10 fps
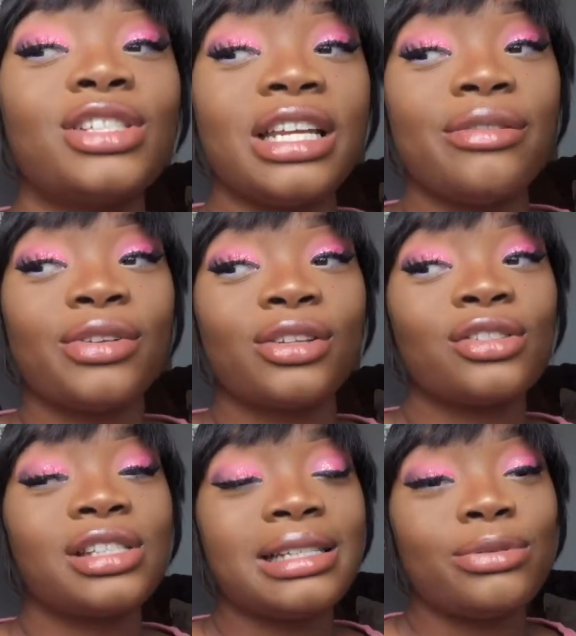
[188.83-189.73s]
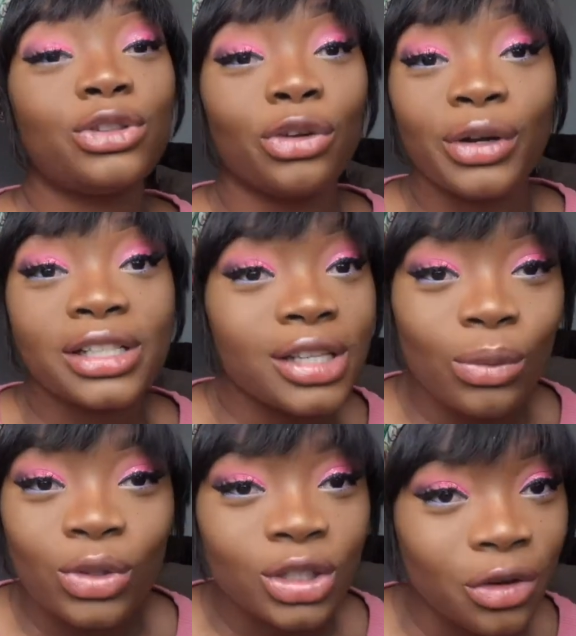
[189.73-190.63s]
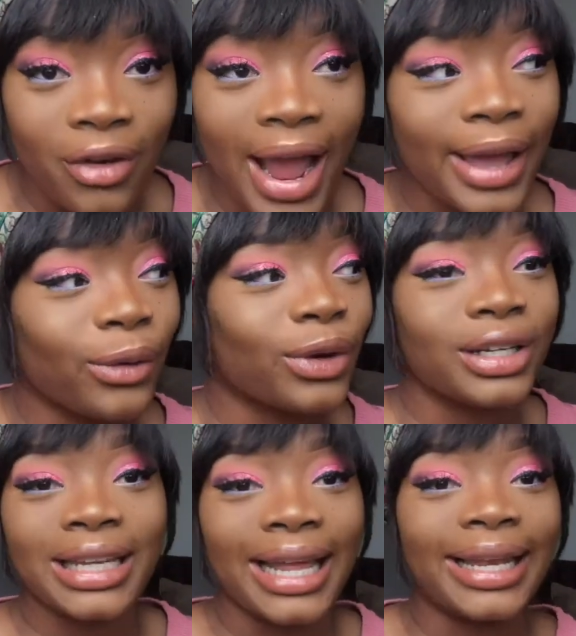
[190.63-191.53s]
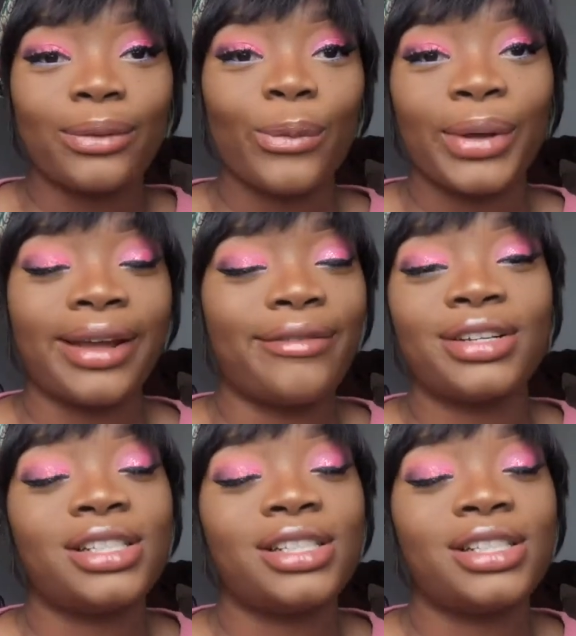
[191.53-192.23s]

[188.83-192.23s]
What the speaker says: She even sleeps during someone's cry or yelling or whatever.